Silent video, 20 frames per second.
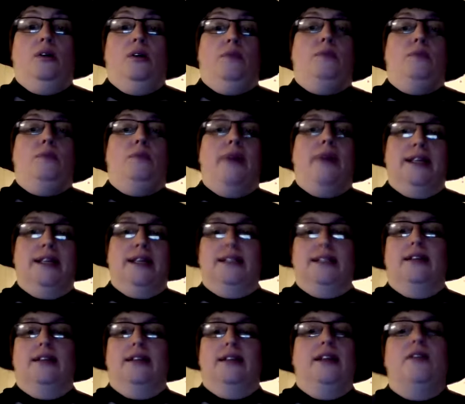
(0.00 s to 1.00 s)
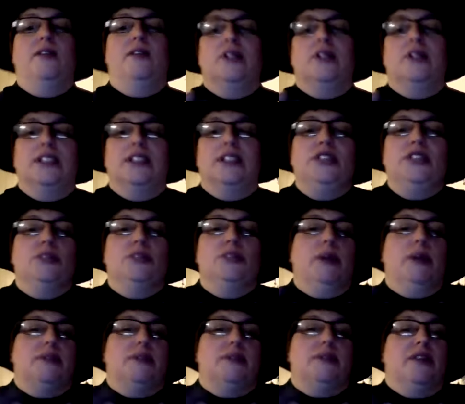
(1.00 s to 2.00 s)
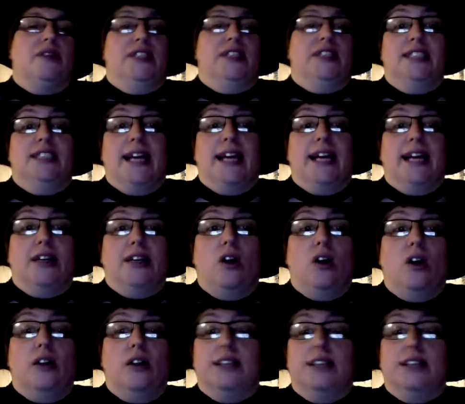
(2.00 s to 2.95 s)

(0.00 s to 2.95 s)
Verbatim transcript: But Theobald continues to blame himself that she died at all.